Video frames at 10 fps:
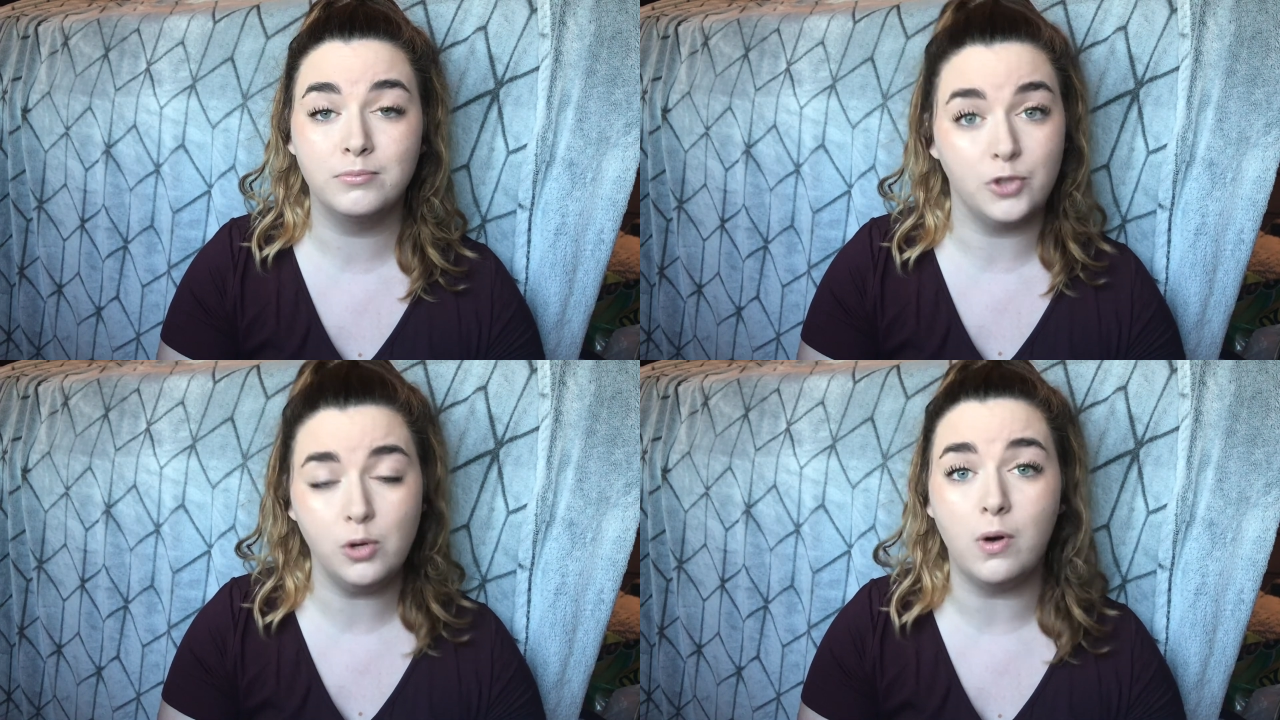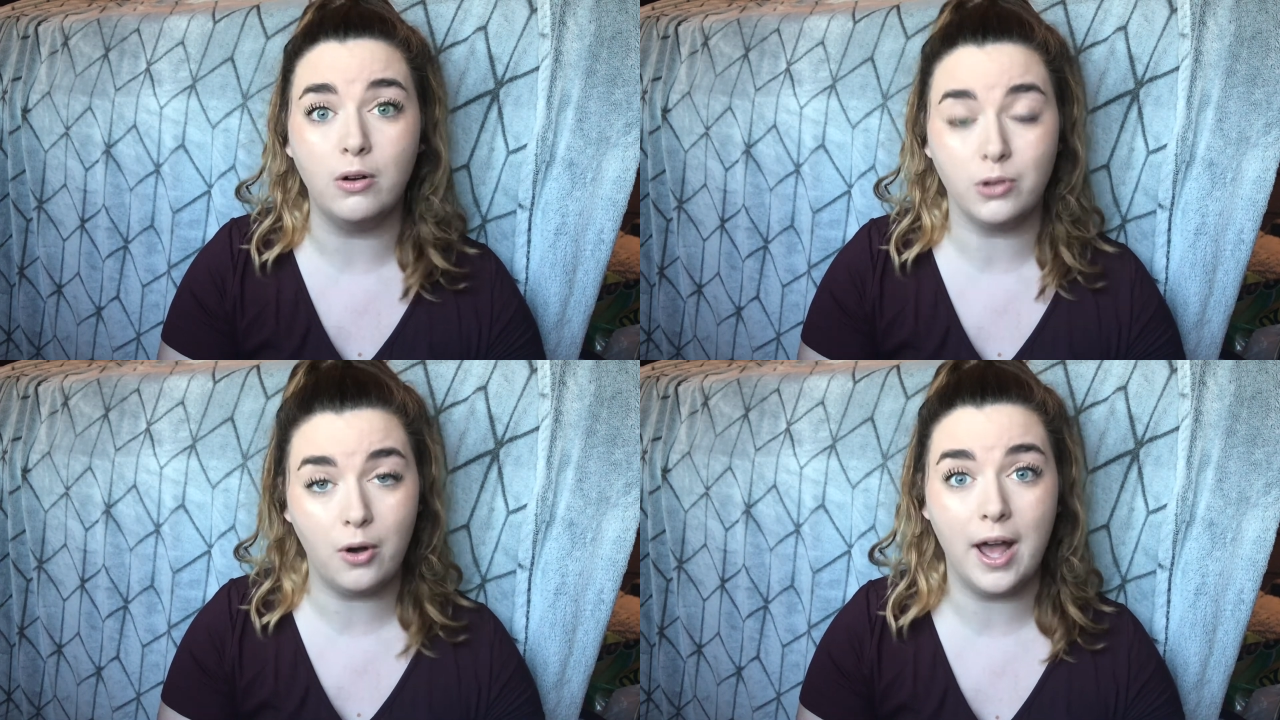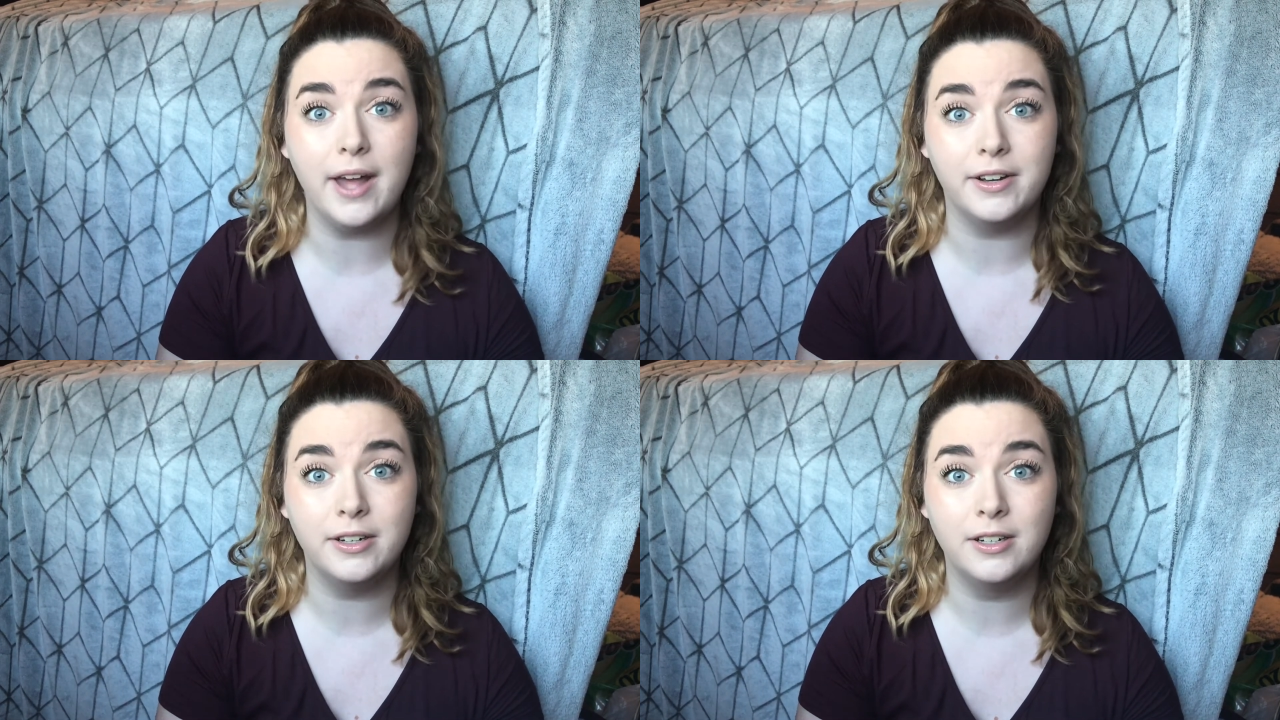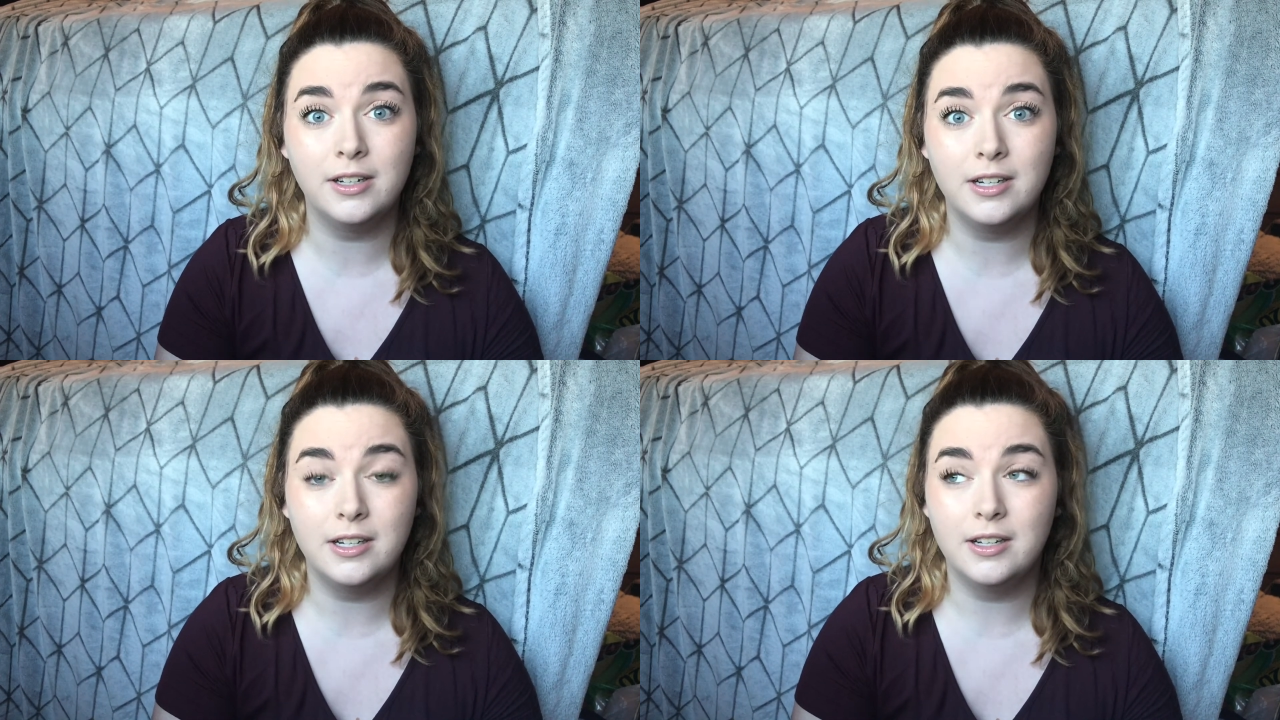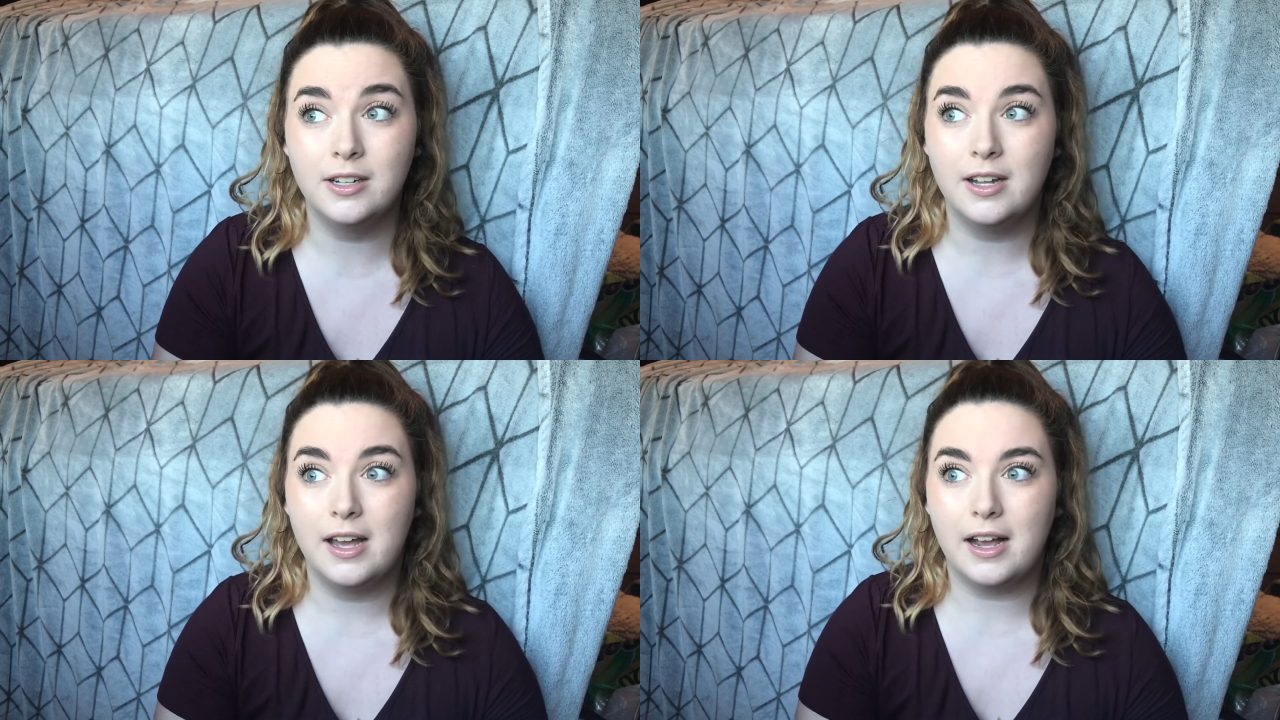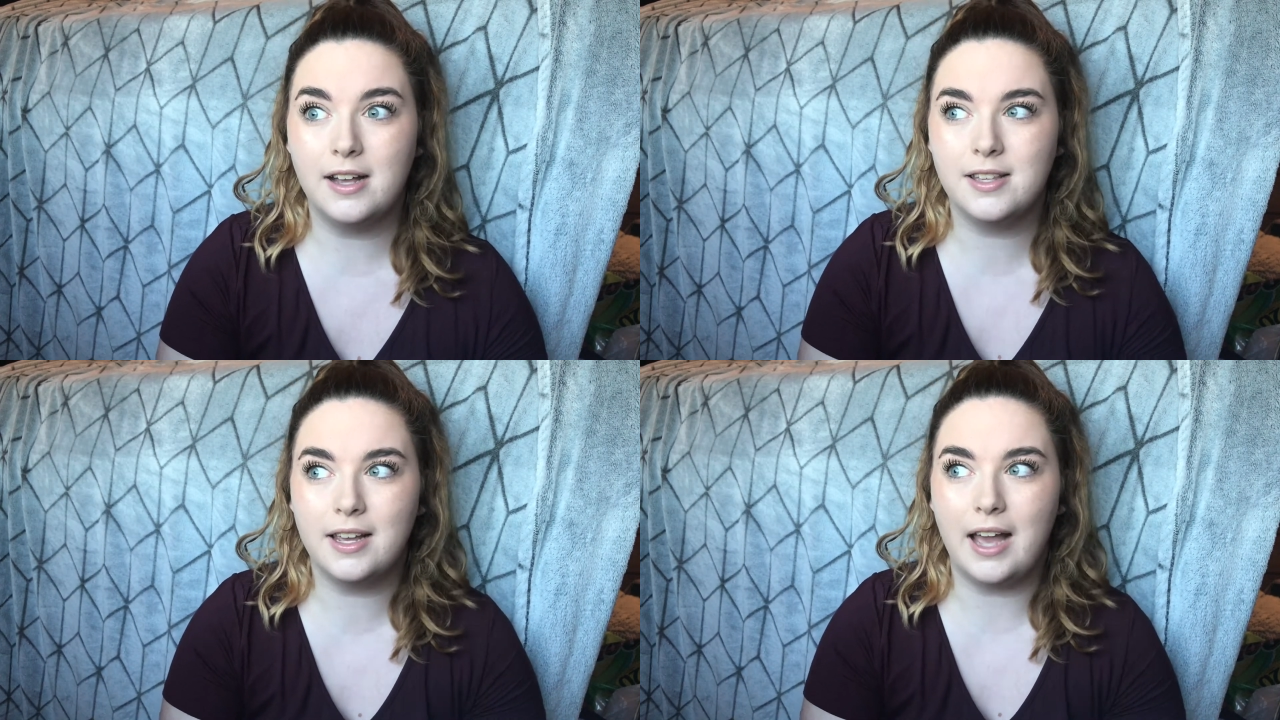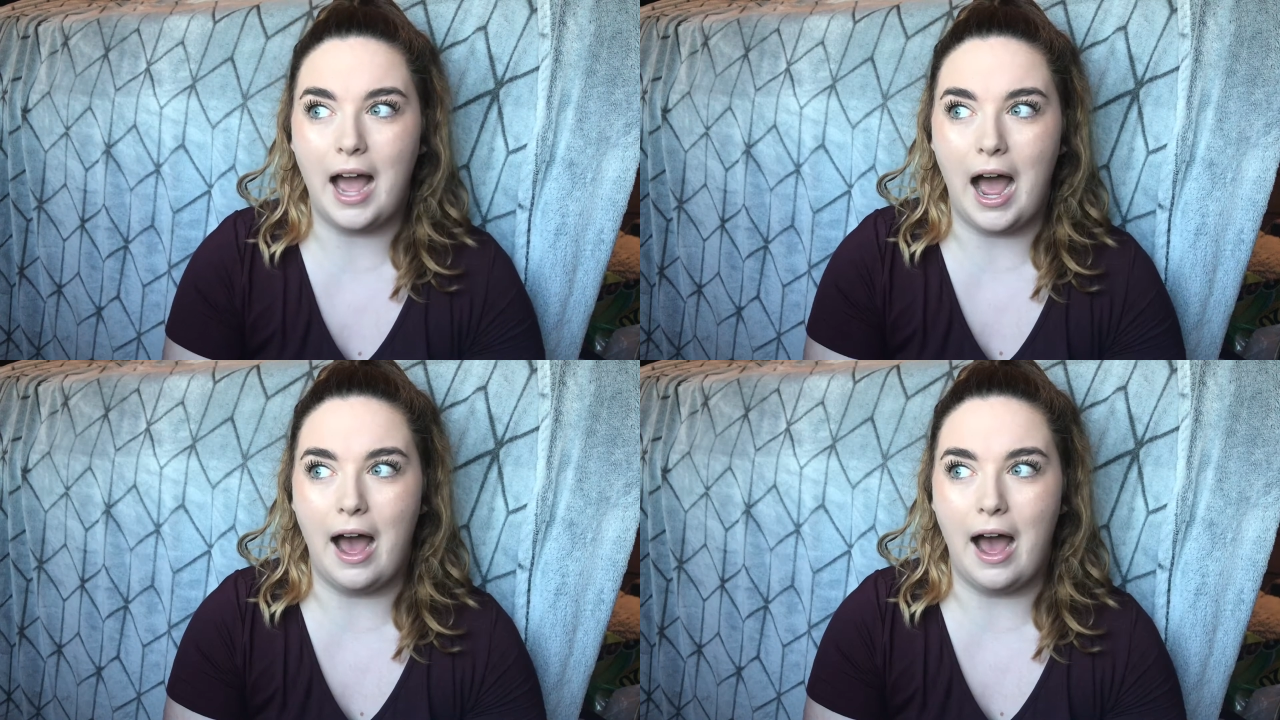You won't, go ahead. Cause like,